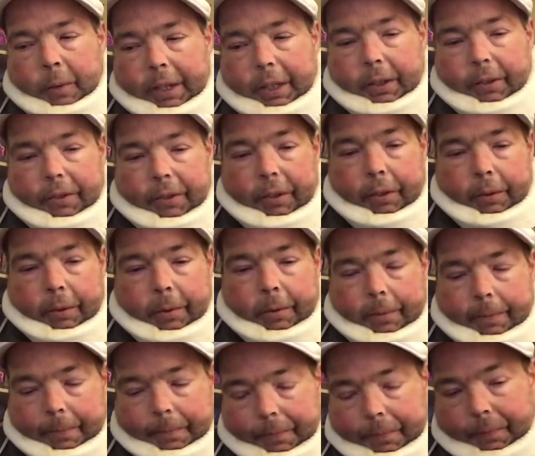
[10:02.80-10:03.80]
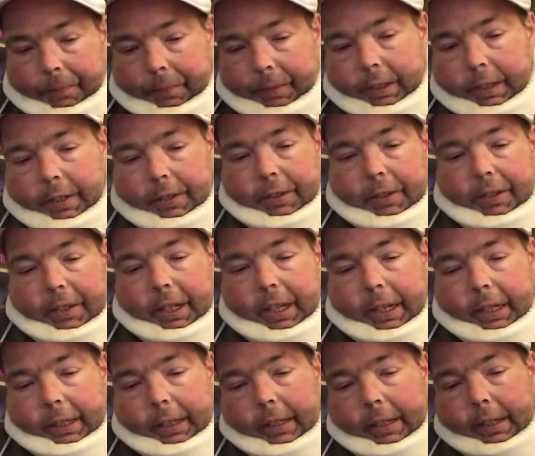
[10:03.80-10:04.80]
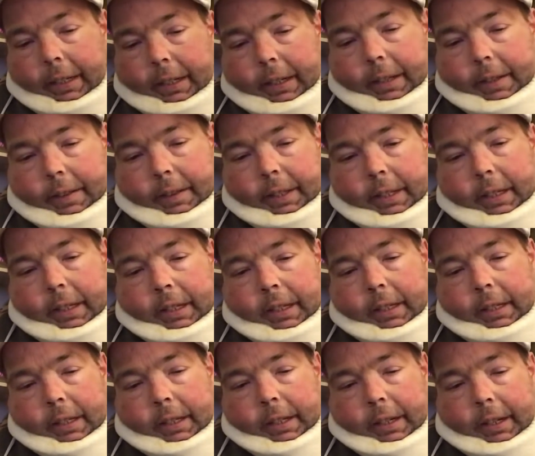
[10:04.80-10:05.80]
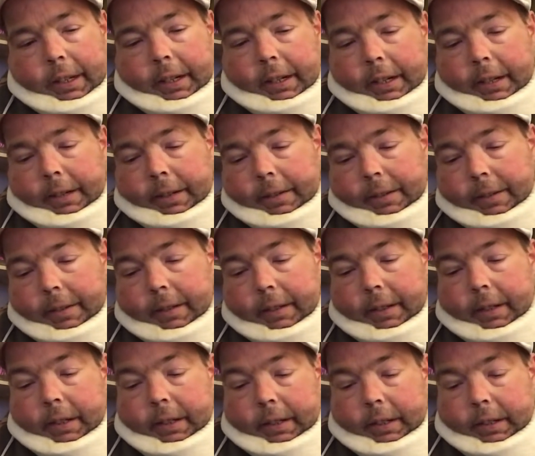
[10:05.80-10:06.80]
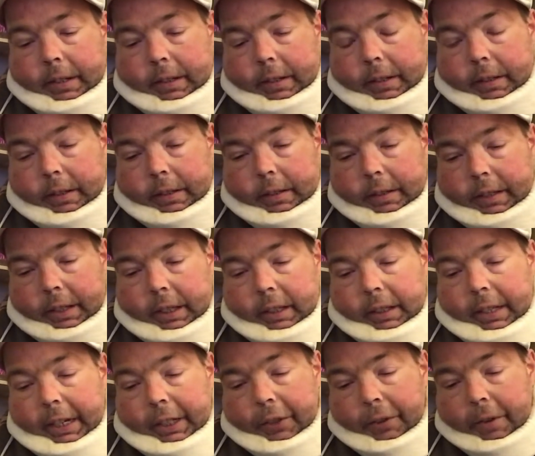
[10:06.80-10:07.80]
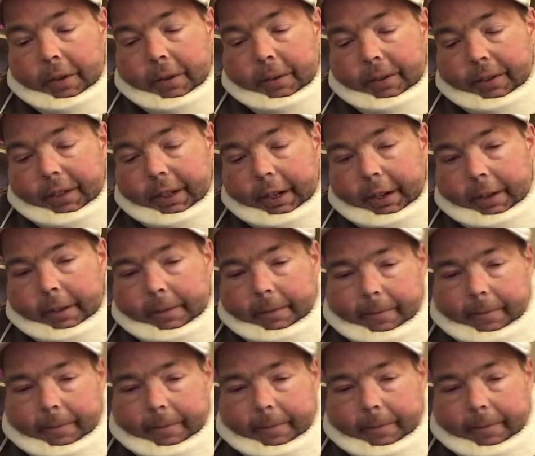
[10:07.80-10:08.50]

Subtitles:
you do is you take the electrodes here,